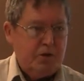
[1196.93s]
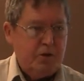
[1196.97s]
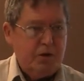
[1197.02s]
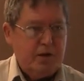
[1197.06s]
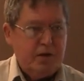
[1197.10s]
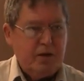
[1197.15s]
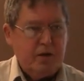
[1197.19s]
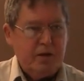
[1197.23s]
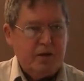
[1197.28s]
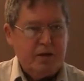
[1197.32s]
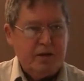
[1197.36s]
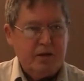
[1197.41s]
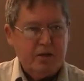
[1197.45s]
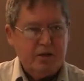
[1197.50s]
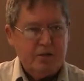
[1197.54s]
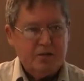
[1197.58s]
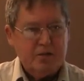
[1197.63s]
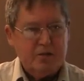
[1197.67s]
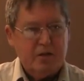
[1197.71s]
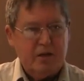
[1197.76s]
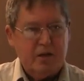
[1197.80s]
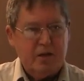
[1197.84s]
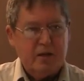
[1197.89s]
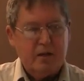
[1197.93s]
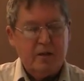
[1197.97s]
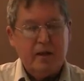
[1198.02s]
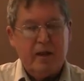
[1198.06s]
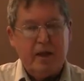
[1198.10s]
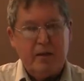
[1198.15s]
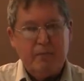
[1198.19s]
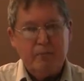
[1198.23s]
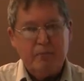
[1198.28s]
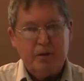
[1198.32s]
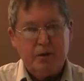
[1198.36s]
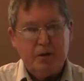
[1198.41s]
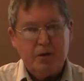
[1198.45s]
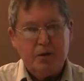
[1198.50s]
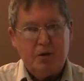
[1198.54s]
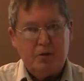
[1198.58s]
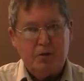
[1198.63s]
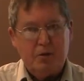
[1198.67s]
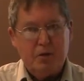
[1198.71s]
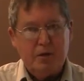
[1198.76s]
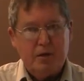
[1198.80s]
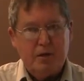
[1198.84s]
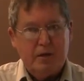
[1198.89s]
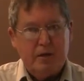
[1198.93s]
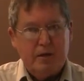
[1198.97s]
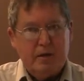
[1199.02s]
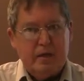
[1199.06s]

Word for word: going on here is not lamp but yoke.